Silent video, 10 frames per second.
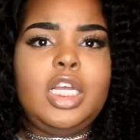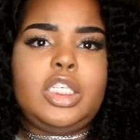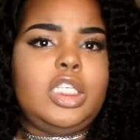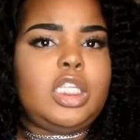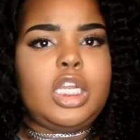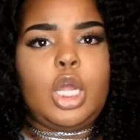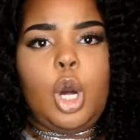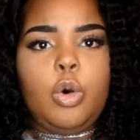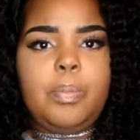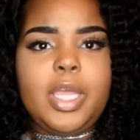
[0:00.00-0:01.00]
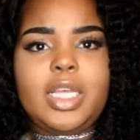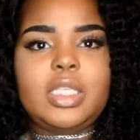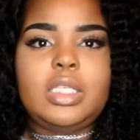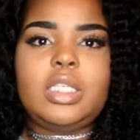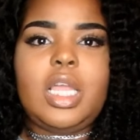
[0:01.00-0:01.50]
She's sending whole
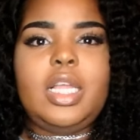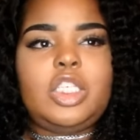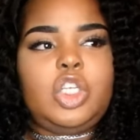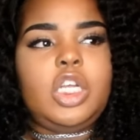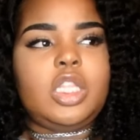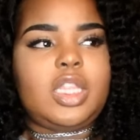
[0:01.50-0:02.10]
pics, and it's that she a